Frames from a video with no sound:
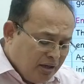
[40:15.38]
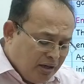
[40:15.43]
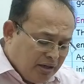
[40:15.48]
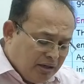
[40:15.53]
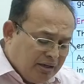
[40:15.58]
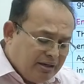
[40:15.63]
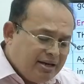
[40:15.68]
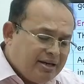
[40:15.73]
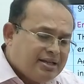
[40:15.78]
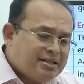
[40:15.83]

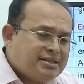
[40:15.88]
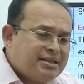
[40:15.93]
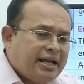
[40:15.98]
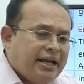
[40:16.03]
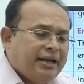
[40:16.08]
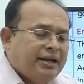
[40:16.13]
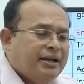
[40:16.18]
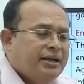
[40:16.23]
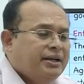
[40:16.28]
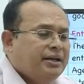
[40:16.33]
let us
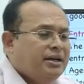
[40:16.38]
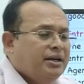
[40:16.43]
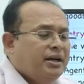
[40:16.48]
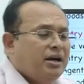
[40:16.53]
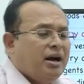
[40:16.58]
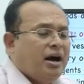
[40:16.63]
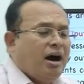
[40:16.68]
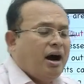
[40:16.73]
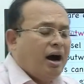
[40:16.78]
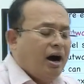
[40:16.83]
say
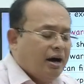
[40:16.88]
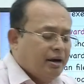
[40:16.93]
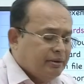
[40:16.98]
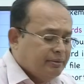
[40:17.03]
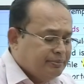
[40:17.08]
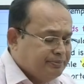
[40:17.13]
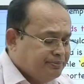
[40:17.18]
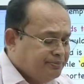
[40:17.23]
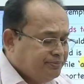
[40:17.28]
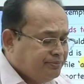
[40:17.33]
on
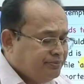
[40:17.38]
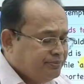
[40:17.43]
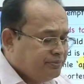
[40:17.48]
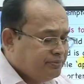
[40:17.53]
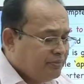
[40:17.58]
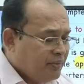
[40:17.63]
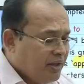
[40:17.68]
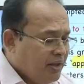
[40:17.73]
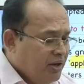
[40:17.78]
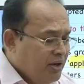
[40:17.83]

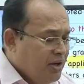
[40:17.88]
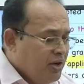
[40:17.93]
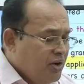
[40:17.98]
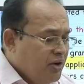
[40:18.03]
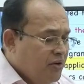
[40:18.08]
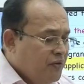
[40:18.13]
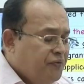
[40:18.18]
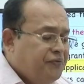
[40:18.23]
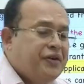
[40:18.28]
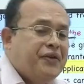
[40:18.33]

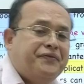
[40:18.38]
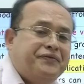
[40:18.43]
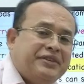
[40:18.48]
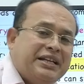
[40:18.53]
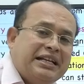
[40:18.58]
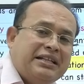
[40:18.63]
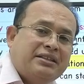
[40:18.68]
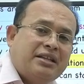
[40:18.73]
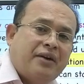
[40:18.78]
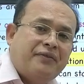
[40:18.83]

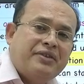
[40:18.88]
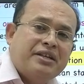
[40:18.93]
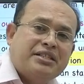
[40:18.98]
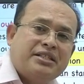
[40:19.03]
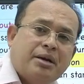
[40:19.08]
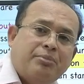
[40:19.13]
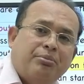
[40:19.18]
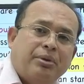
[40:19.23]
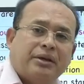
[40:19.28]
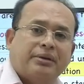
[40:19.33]
15th of
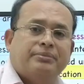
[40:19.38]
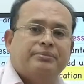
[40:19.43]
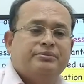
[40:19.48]
December.